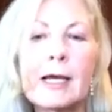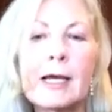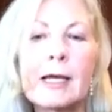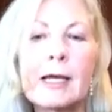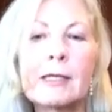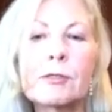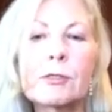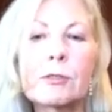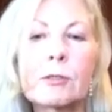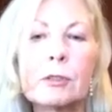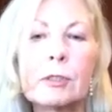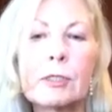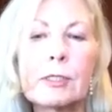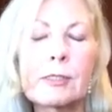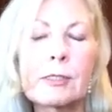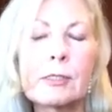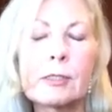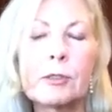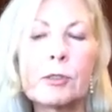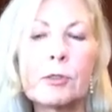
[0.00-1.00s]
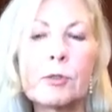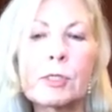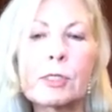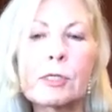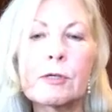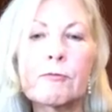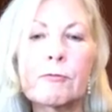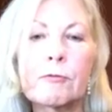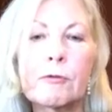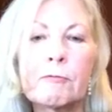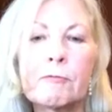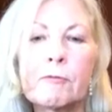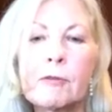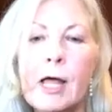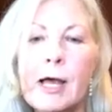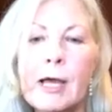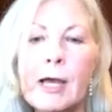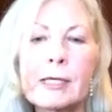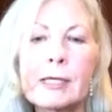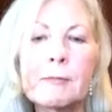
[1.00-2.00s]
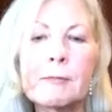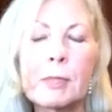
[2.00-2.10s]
I certainly still use it for flying,